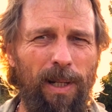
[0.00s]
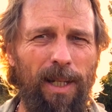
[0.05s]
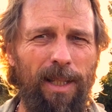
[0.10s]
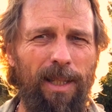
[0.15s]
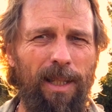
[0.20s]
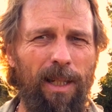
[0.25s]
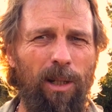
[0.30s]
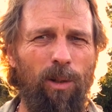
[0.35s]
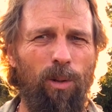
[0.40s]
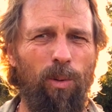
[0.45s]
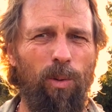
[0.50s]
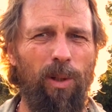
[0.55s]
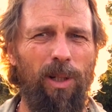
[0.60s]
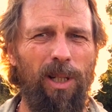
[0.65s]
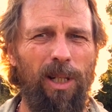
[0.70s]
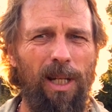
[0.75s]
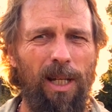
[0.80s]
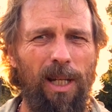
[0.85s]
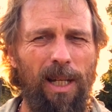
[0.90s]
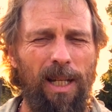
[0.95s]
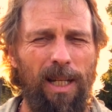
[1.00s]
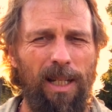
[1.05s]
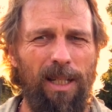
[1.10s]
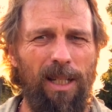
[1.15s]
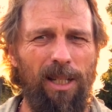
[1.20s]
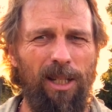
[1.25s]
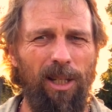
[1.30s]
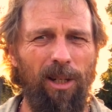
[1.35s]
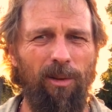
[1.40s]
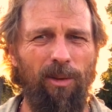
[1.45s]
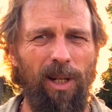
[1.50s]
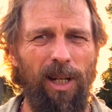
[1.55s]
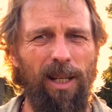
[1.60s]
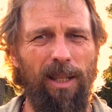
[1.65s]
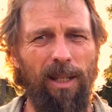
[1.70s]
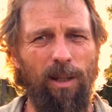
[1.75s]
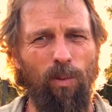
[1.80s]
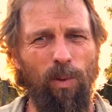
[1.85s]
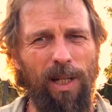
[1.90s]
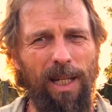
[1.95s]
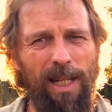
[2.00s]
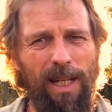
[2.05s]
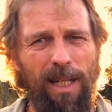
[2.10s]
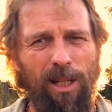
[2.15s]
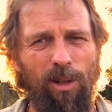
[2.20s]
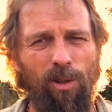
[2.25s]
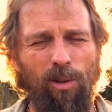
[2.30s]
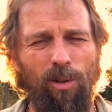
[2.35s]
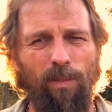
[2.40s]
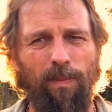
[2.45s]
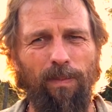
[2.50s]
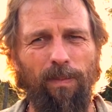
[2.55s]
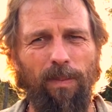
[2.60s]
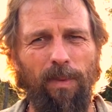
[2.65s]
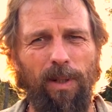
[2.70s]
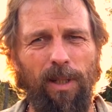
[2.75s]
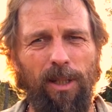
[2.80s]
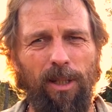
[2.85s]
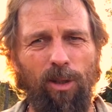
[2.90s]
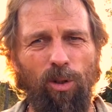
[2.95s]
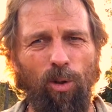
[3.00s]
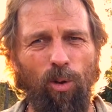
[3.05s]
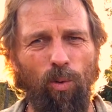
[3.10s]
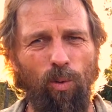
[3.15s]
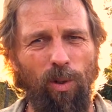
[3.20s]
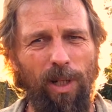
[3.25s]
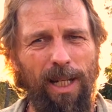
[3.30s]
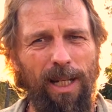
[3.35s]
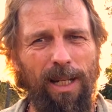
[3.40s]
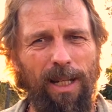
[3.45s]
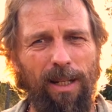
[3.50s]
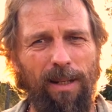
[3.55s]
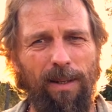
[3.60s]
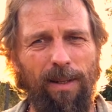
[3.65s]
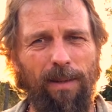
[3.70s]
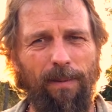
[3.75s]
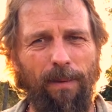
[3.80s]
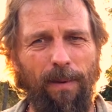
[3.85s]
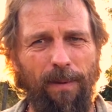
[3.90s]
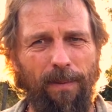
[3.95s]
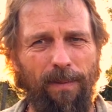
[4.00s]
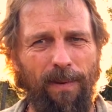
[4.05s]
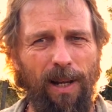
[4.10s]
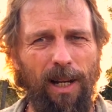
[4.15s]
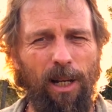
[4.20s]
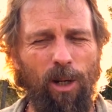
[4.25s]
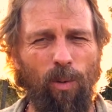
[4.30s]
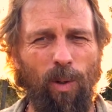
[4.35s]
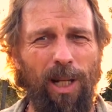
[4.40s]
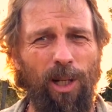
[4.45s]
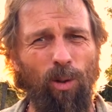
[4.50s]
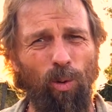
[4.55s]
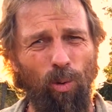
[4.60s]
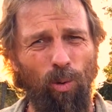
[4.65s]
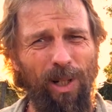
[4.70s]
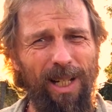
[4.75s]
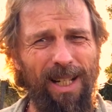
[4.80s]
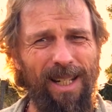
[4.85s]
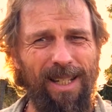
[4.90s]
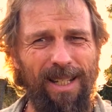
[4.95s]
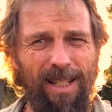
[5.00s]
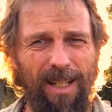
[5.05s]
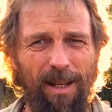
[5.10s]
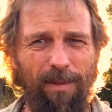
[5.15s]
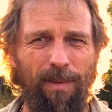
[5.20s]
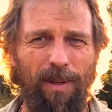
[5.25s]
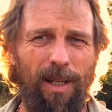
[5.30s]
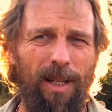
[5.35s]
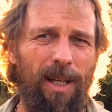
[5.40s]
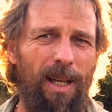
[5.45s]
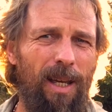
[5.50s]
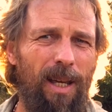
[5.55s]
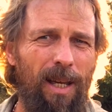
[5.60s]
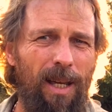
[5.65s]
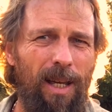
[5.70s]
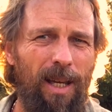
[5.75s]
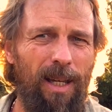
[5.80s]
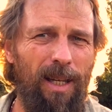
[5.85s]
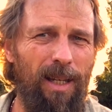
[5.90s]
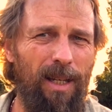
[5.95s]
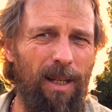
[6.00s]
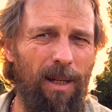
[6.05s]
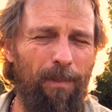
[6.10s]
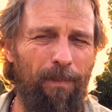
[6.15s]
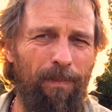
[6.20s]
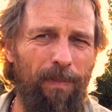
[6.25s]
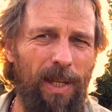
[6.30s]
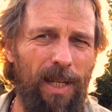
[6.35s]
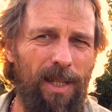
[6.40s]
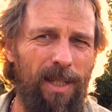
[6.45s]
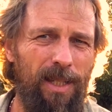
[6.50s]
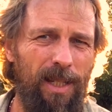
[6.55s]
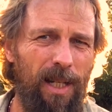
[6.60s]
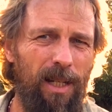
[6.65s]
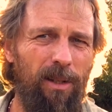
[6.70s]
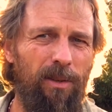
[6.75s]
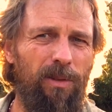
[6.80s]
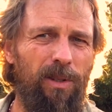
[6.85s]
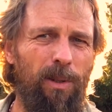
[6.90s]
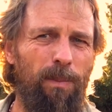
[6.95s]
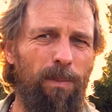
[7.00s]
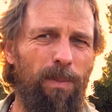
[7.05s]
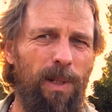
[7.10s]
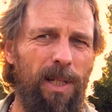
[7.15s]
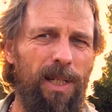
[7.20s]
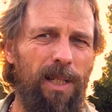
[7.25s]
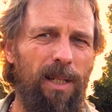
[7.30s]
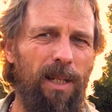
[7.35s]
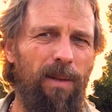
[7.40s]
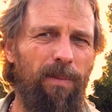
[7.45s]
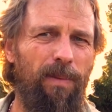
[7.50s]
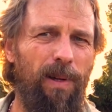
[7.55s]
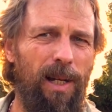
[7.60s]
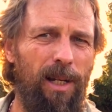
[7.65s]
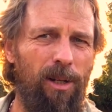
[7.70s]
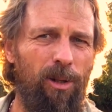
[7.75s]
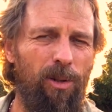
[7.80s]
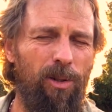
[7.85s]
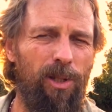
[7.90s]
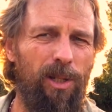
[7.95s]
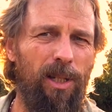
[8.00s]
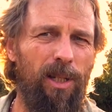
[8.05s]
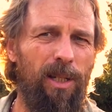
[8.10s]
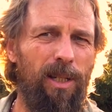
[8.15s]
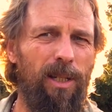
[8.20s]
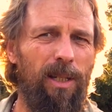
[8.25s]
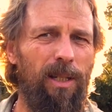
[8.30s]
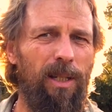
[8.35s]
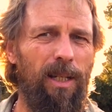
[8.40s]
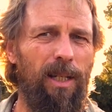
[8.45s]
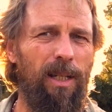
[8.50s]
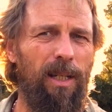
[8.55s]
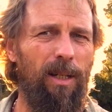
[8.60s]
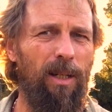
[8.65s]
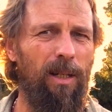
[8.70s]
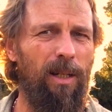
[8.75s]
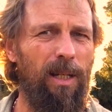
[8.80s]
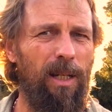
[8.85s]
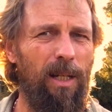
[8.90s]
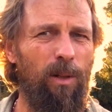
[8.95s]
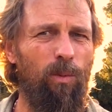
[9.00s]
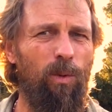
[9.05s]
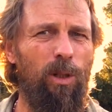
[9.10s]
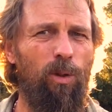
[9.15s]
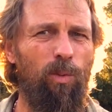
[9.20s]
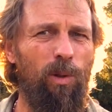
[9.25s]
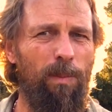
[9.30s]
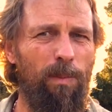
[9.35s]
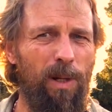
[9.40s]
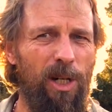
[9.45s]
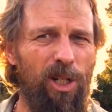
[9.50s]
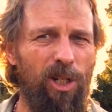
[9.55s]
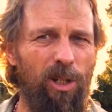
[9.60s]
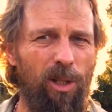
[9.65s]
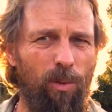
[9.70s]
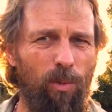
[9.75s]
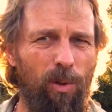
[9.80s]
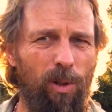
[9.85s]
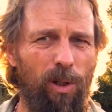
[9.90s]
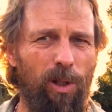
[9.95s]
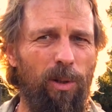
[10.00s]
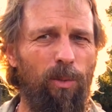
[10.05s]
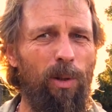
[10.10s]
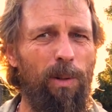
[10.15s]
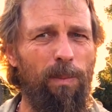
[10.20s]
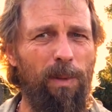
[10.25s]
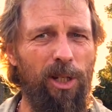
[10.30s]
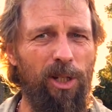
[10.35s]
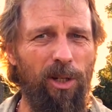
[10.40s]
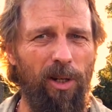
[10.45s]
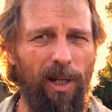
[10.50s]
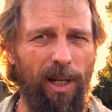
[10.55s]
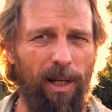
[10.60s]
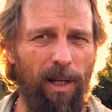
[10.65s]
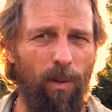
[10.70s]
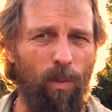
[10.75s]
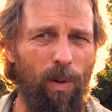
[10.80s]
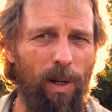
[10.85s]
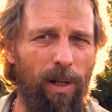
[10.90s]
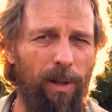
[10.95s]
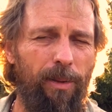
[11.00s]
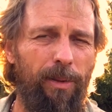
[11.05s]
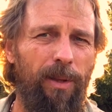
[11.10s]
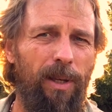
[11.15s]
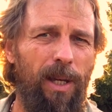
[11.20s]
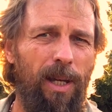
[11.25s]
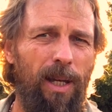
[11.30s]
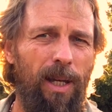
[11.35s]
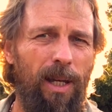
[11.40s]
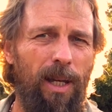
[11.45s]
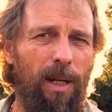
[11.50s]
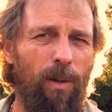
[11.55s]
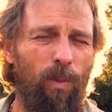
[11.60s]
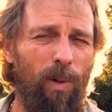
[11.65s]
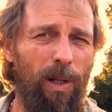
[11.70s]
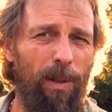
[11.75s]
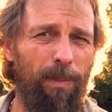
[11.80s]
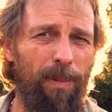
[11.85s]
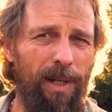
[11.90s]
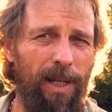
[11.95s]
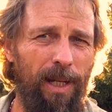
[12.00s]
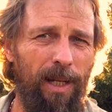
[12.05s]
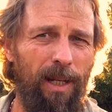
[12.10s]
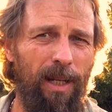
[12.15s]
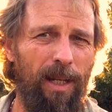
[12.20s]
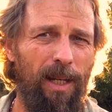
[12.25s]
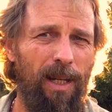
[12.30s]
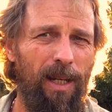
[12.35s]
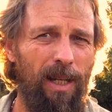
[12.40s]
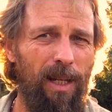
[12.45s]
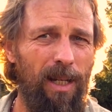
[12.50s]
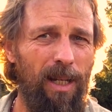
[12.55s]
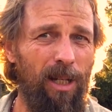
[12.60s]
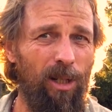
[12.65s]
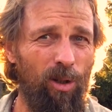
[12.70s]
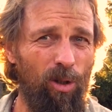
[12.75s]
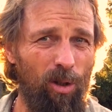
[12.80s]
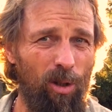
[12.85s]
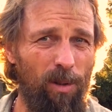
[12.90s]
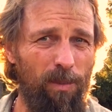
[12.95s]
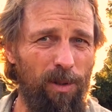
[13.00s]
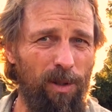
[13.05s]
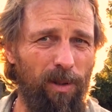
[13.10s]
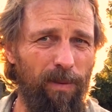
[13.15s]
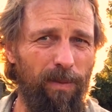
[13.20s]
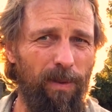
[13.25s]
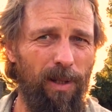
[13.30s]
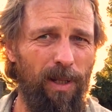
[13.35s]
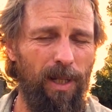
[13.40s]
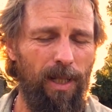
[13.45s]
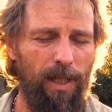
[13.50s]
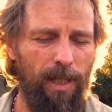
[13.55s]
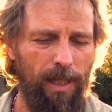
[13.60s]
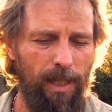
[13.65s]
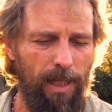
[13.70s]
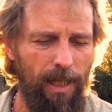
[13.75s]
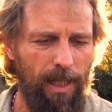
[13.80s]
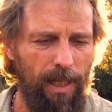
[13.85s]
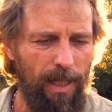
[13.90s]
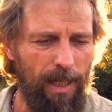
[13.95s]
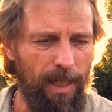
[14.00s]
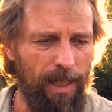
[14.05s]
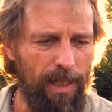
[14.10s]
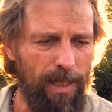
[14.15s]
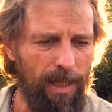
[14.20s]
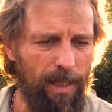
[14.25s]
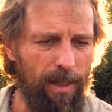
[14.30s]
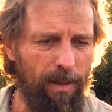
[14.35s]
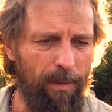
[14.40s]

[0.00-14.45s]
out there who would disagree that we need to re-evaluate or rediscover a set of simplistic values that in which we measure the world, we measure our wealth and well-being in terms of. And